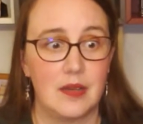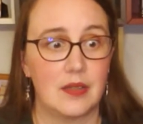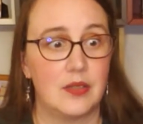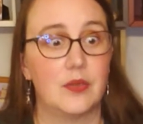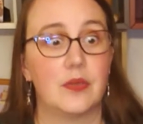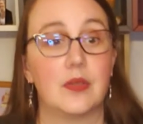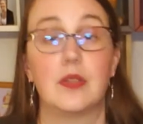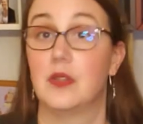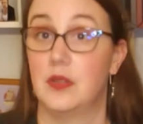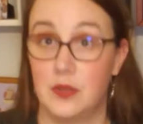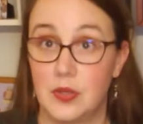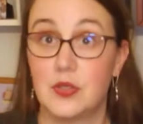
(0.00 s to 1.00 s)

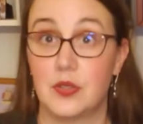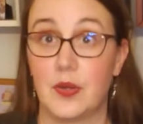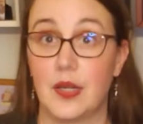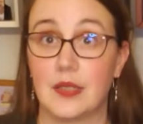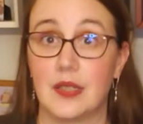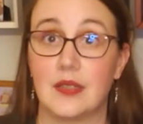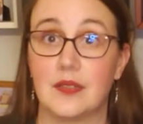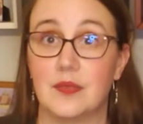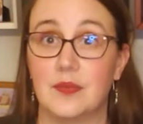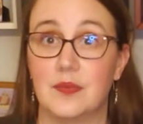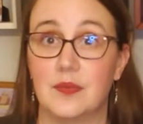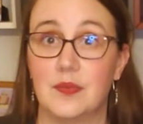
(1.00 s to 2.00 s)
You can do it.
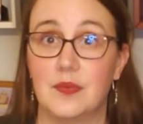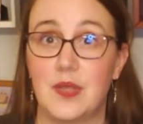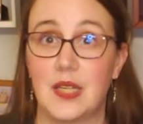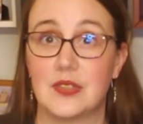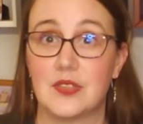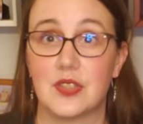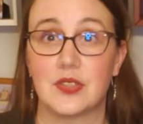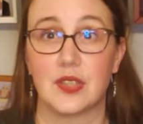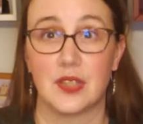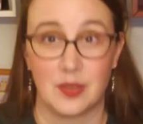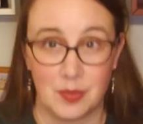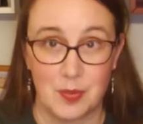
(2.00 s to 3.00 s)
It's just a
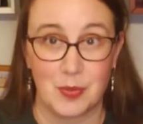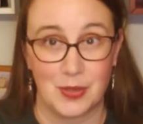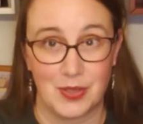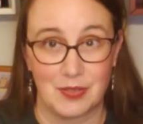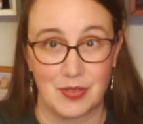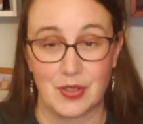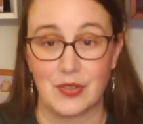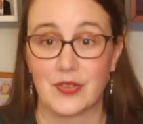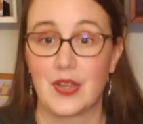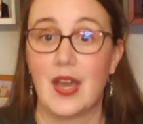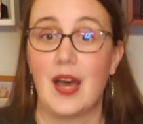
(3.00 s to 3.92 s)
little bit more difficult.